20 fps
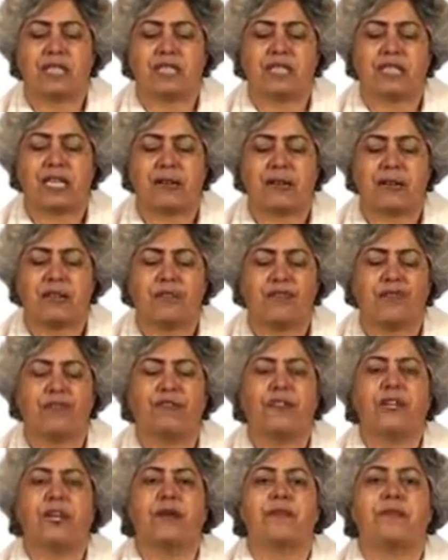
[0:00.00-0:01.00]
some of
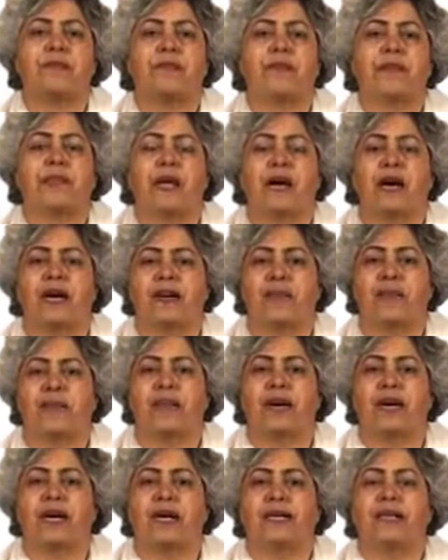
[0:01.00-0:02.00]
them are
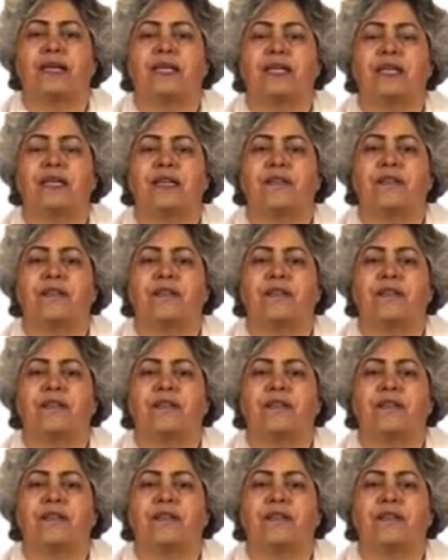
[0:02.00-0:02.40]
mine,